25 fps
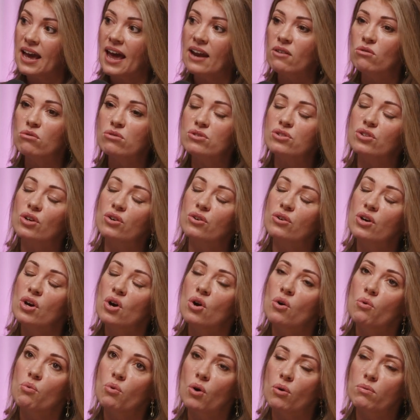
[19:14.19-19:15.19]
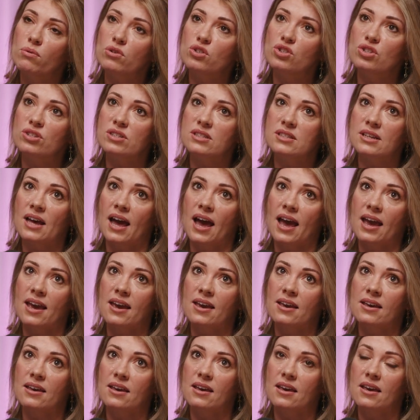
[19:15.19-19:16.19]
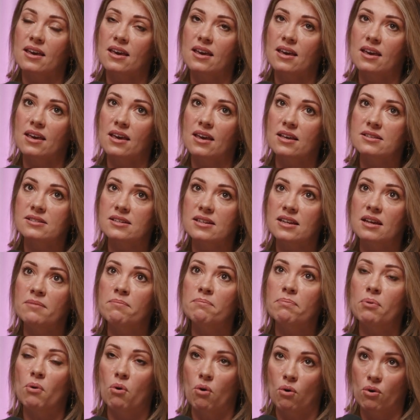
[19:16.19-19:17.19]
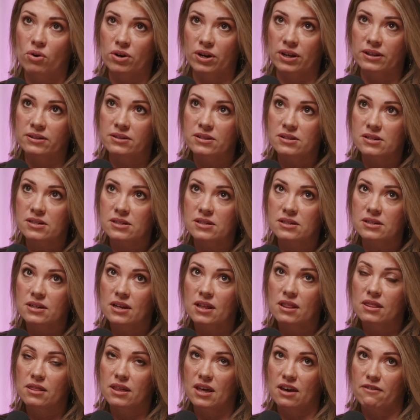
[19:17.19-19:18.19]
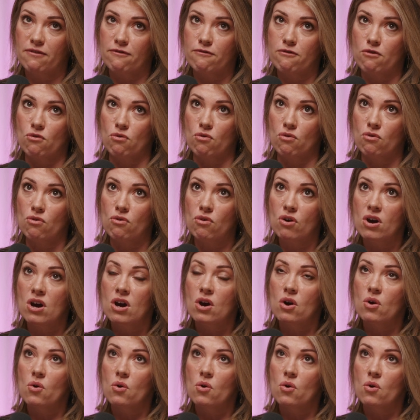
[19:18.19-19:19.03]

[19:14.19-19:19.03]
And also, what would you say, is it important, therefore,